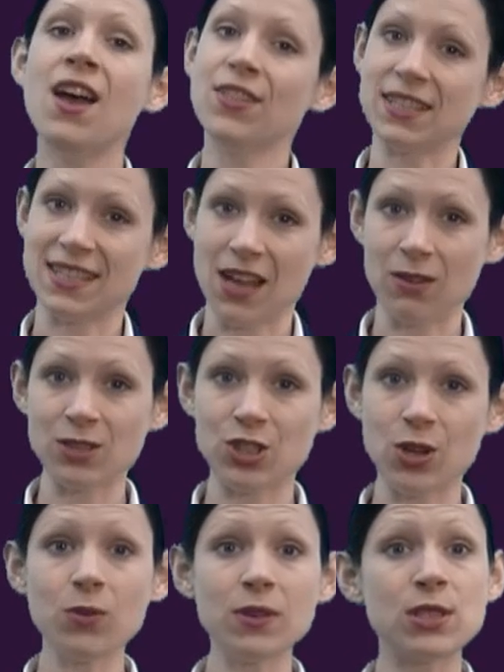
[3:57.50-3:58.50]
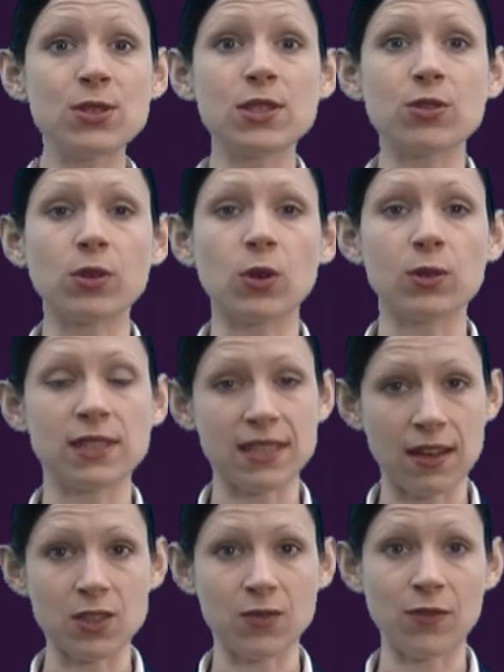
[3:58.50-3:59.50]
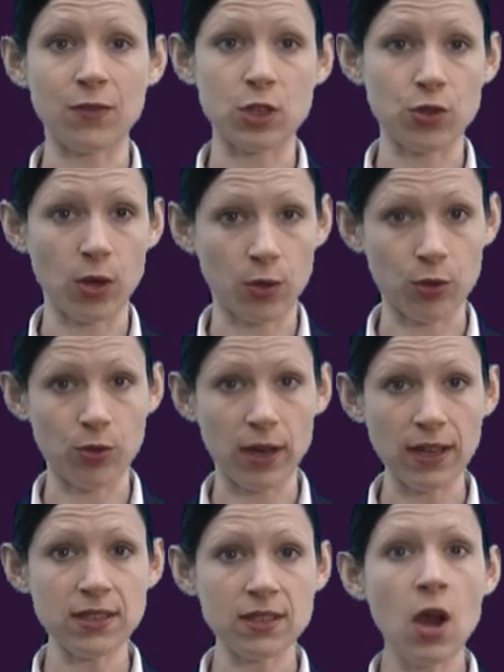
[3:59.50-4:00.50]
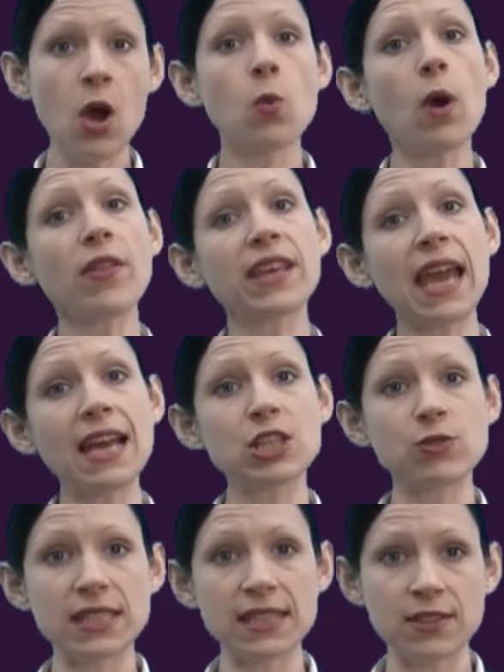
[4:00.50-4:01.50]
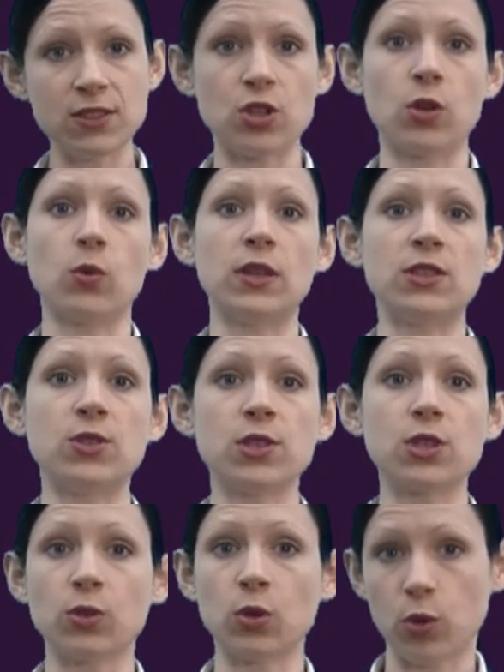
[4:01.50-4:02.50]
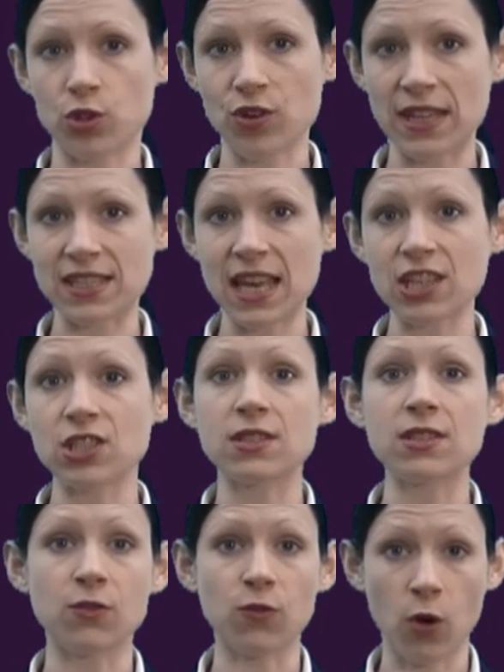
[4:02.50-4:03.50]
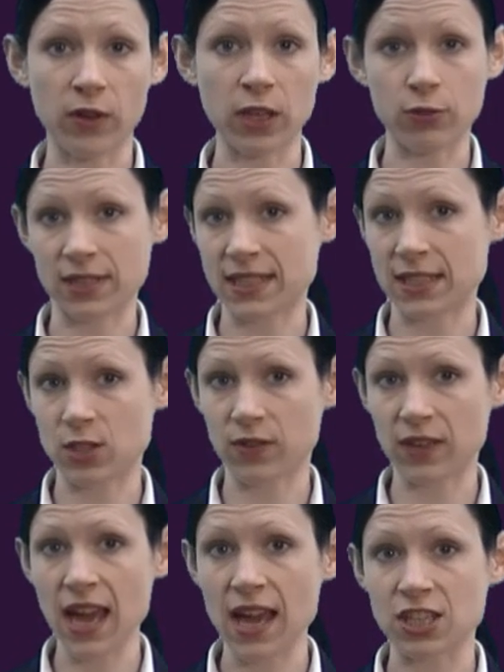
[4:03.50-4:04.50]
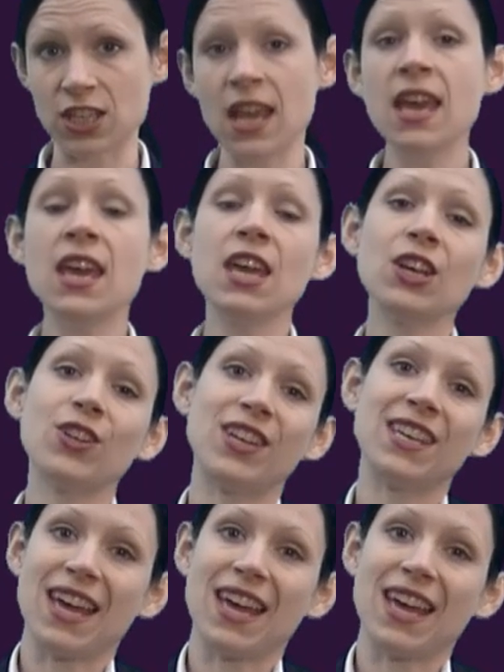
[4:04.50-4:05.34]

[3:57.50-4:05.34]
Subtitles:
The sales journal is used to record sales of inventory on credit, while the cash receipts journal is used to record transactions involving a receipt of cash, including